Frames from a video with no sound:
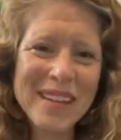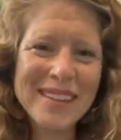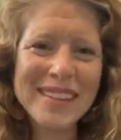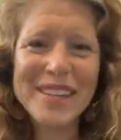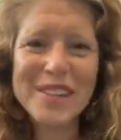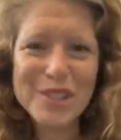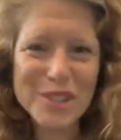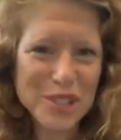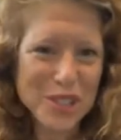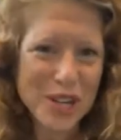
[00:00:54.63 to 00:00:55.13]

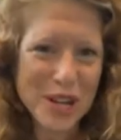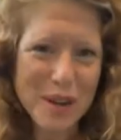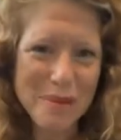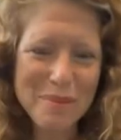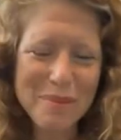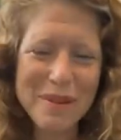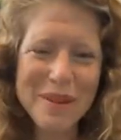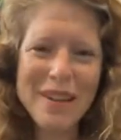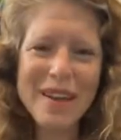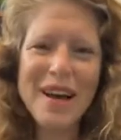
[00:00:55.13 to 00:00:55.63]

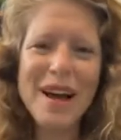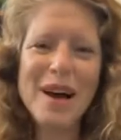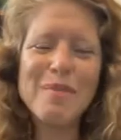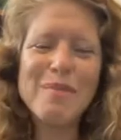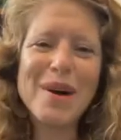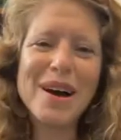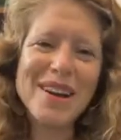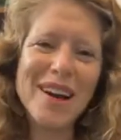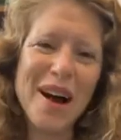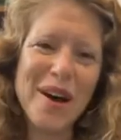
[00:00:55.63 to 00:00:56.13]
leadership,
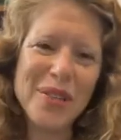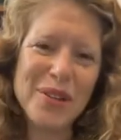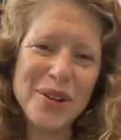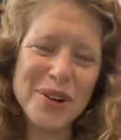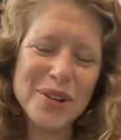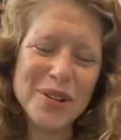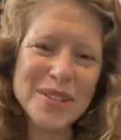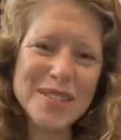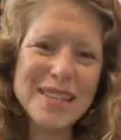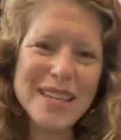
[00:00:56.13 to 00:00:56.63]
among
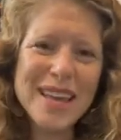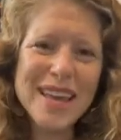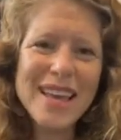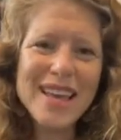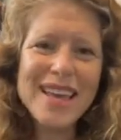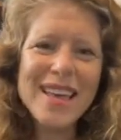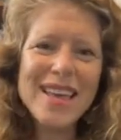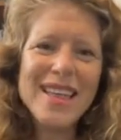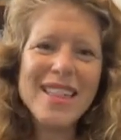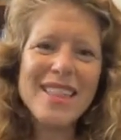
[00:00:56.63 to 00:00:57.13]
others,
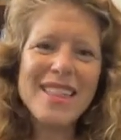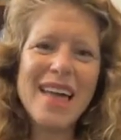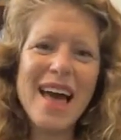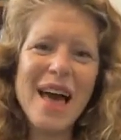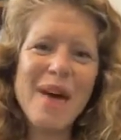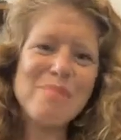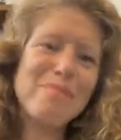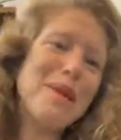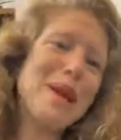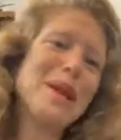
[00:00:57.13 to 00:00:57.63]

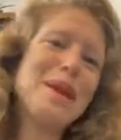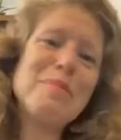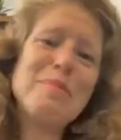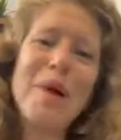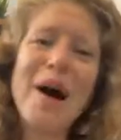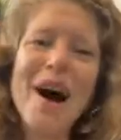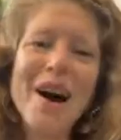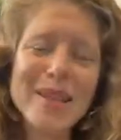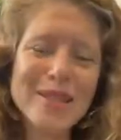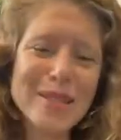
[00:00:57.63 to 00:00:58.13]
that made it
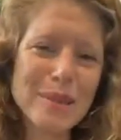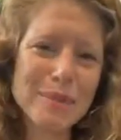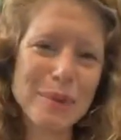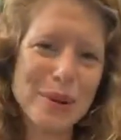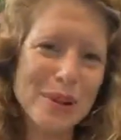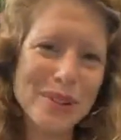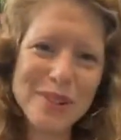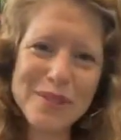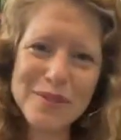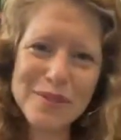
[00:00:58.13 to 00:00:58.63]

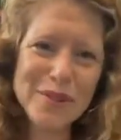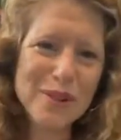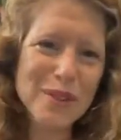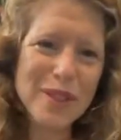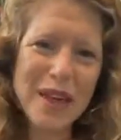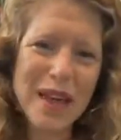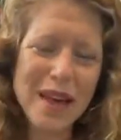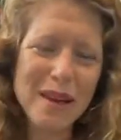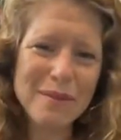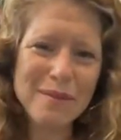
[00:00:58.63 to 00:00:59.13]
possible for
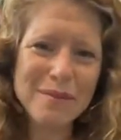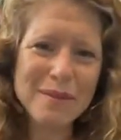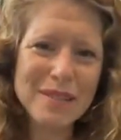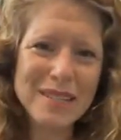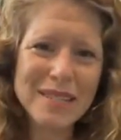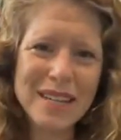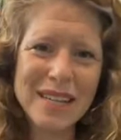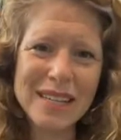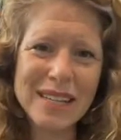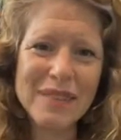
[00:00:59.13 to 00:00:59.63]
them
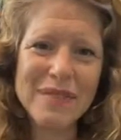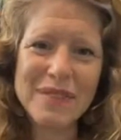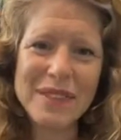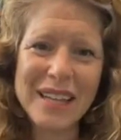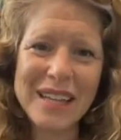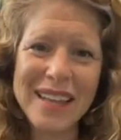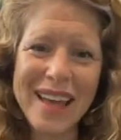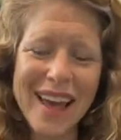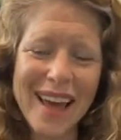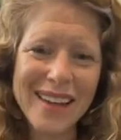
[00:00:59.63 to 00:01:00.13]
to live in
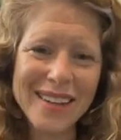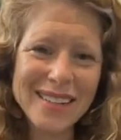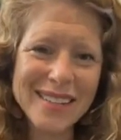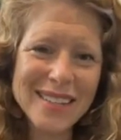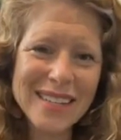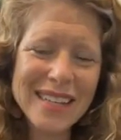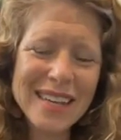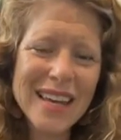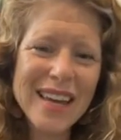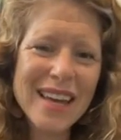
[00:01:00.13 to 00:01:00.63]
the land,
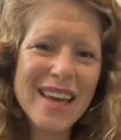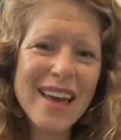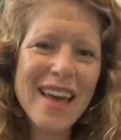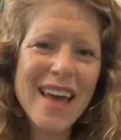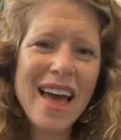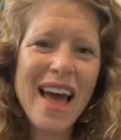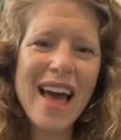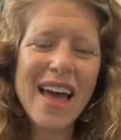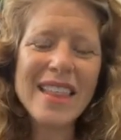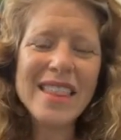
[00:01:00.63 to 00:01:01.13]

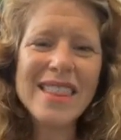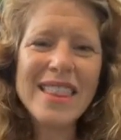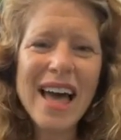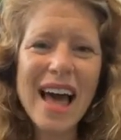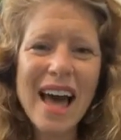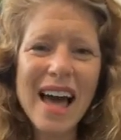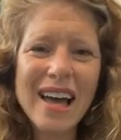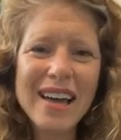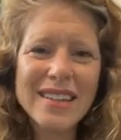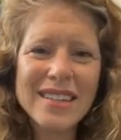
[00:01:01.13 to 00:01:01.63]
and
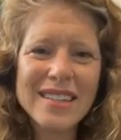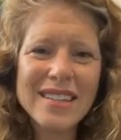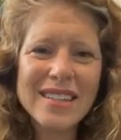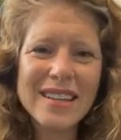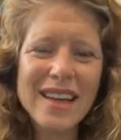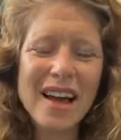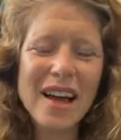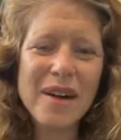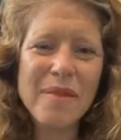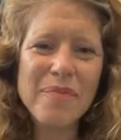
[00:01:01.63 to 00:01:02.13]
that
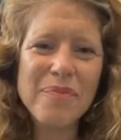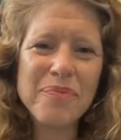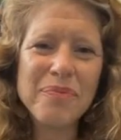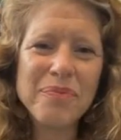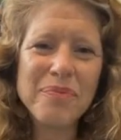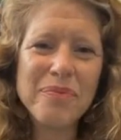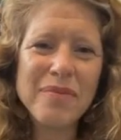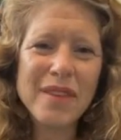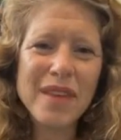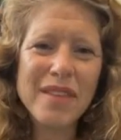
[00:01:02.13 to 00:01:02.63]

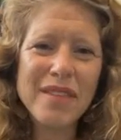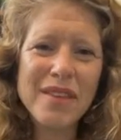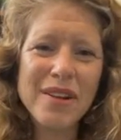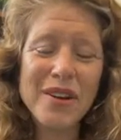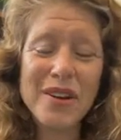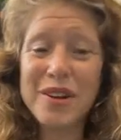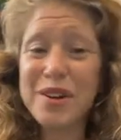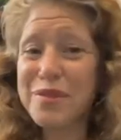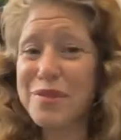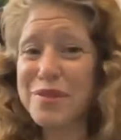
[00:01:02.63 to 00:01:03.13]
they're
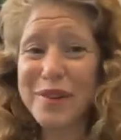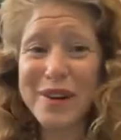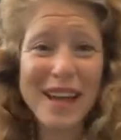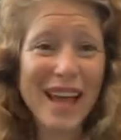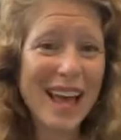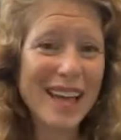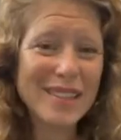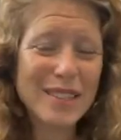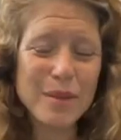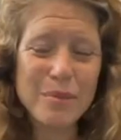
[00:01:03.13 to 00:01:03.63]
going to
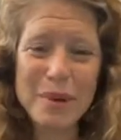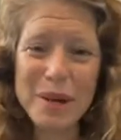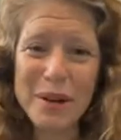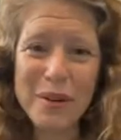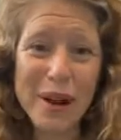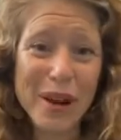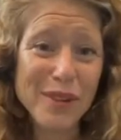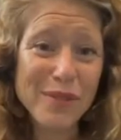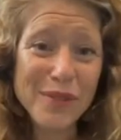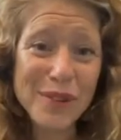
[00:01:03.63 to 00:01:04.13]
forget to be
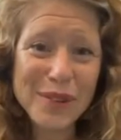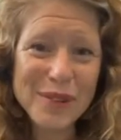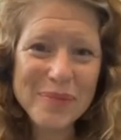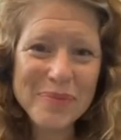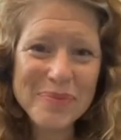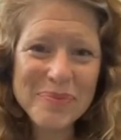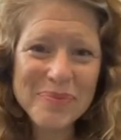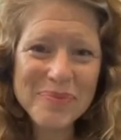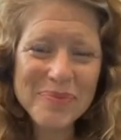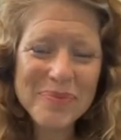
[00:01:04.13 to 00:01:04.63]

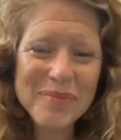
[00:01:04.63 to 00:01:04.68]
grateful.